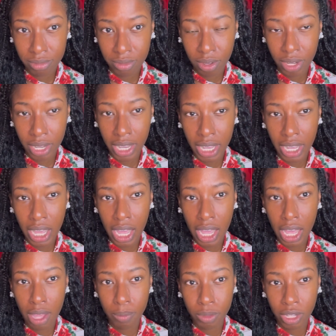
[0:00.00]
Okay,
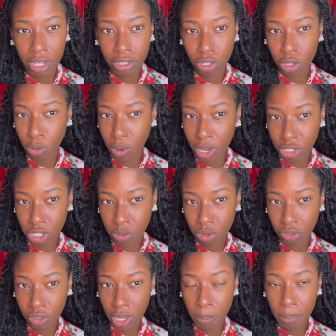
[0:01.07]
you'll have to go watch the
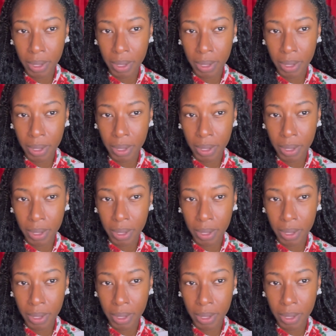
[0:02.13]
movie,